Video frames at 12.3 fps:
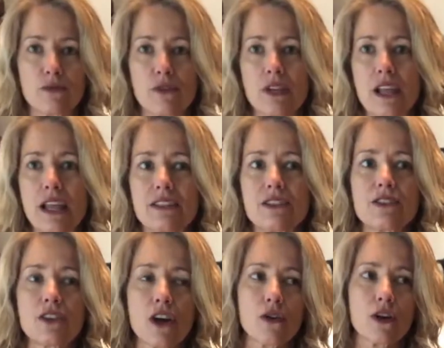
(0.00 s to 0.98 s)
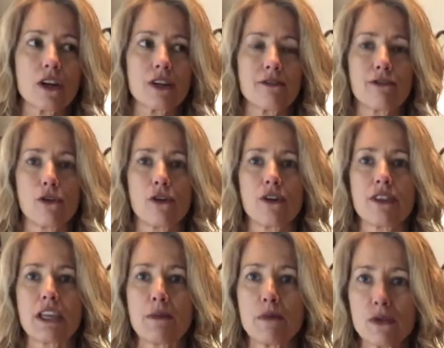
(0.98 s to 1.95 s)
it's so good for
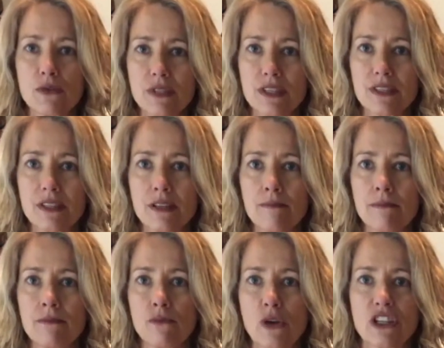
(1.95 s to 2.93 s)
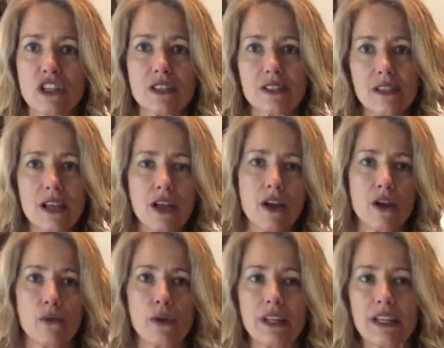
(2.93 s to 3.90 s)
the immune system, which is
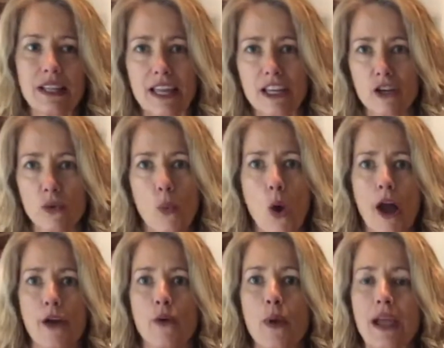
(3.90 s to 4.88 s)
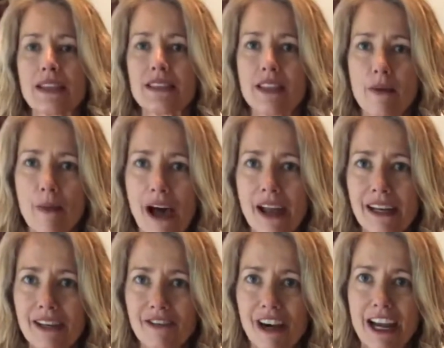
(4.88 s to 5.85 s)
really like your waterways in the
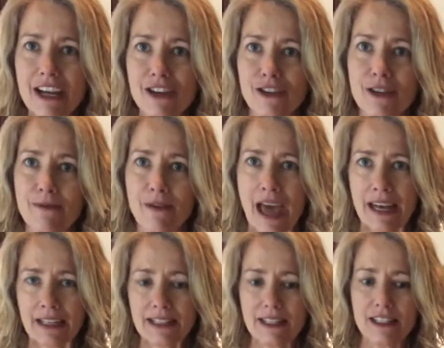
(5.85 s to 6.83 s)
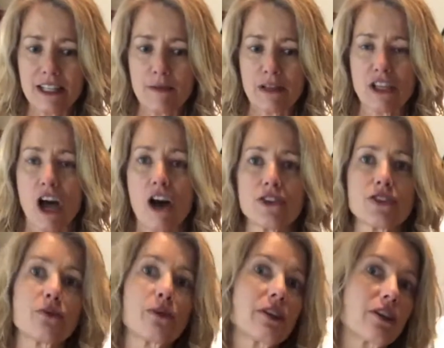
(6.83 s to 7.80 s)
body, right? Your lymphatic system. It's
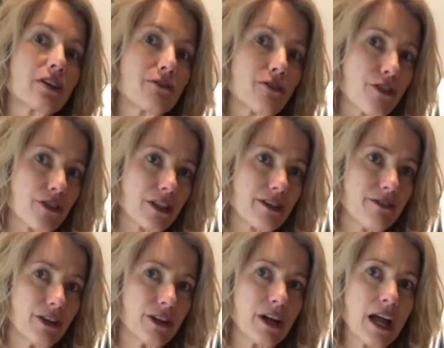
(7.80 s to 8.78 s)
also really good for the liver.